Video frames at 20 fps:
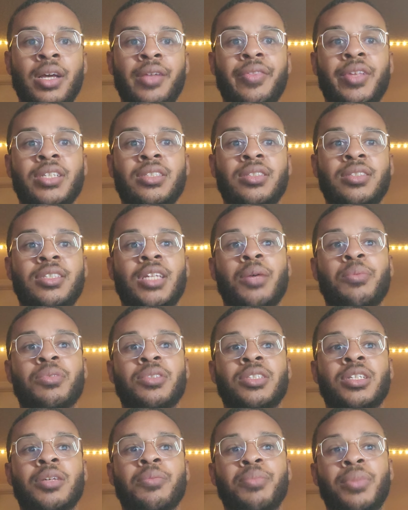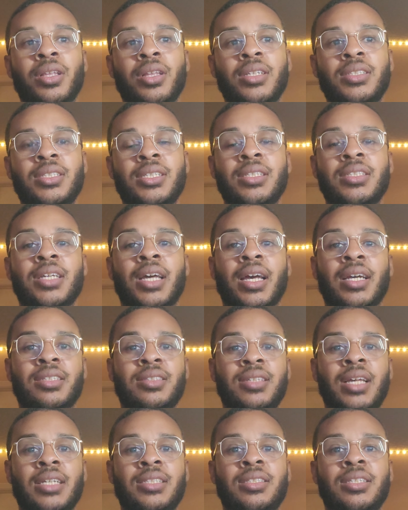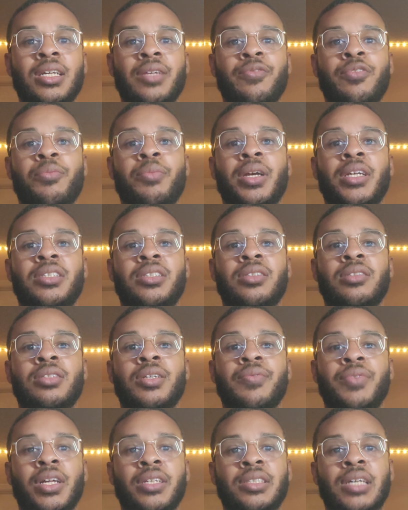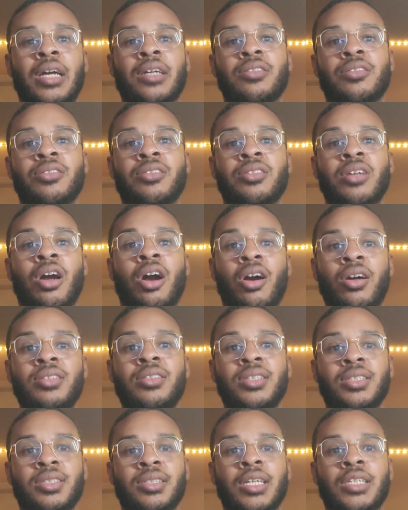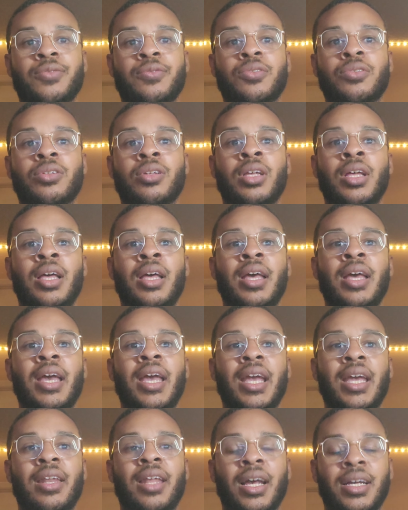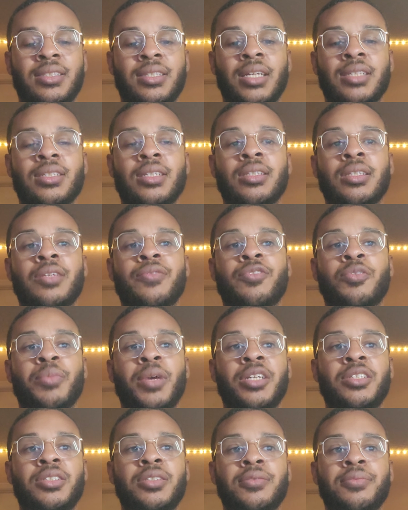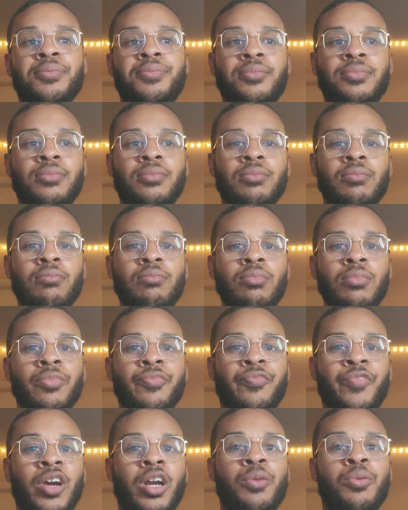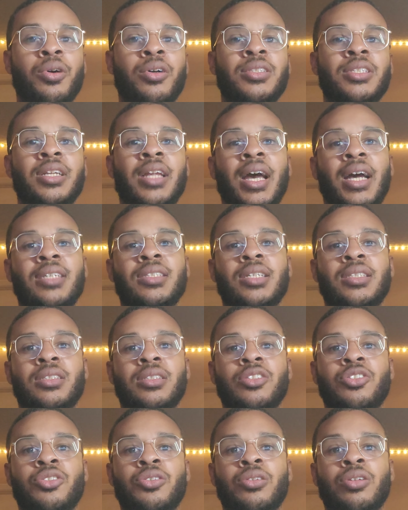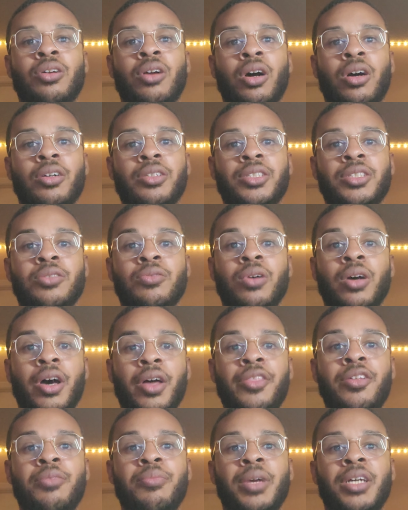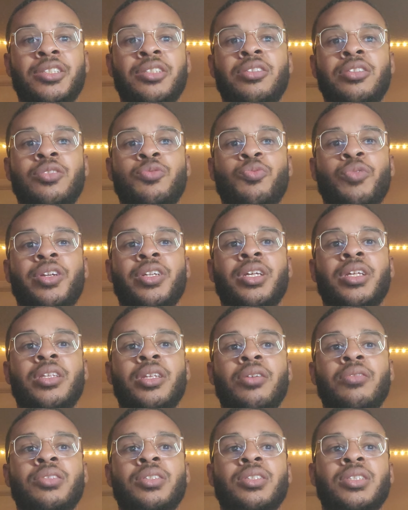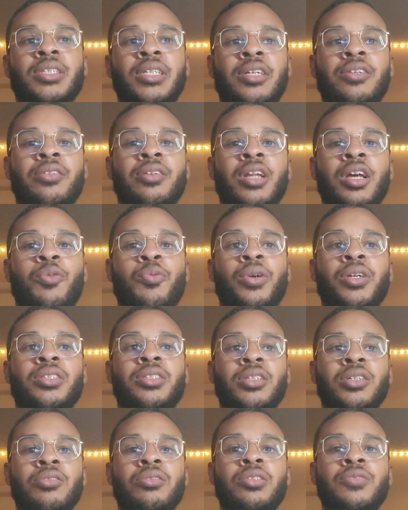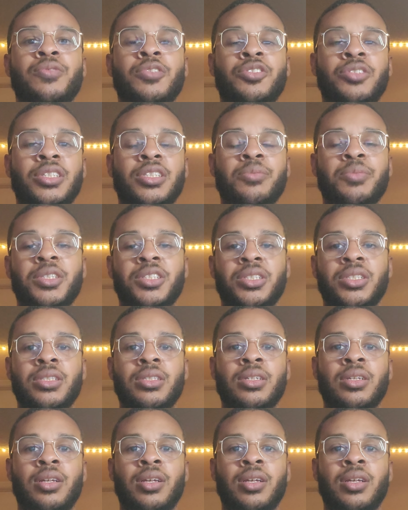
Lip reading: This disables the ability to access the information if the attackers are successful in accessing the information. Firewalls and access control are also other measures one can use to secure the networks used for transmission.